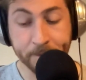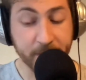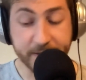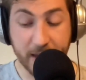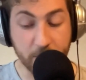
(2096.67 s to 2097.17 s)

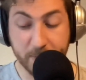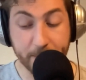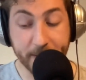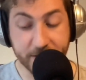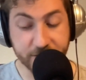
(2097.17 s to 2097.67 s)
There would be
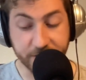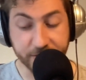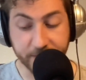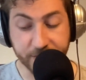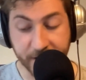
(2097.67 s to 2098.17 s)
pictures
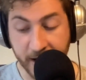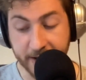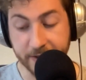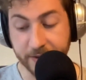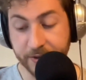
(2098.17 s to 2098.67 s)
of
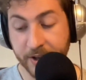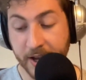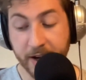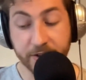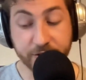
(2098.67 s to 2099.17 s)
Styles,
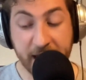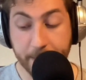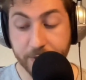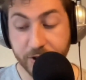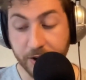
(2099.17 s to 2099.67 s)

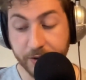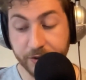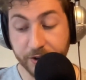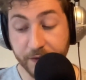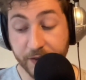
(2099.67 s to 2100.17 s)
snapshots
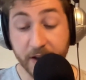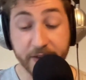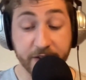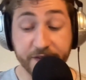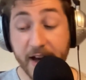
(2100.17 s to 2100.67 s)
of
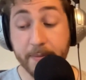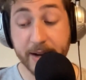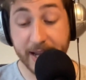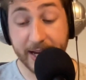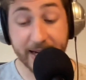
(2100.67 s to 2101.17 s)
the family